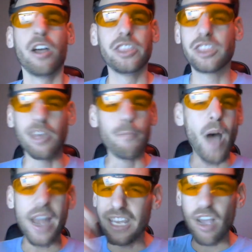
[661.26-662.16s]
The
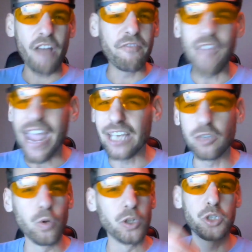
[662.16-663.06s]
money on
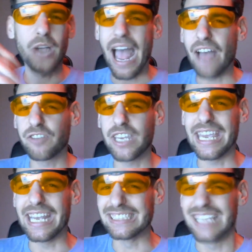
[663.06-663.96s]
FanDuel,
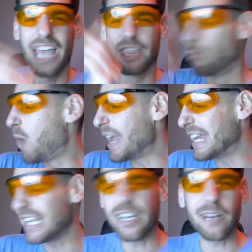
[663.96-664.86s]
DraftKings,
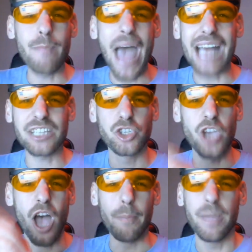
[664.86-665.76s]
winning your
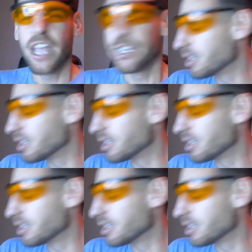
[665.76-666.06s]
matchup.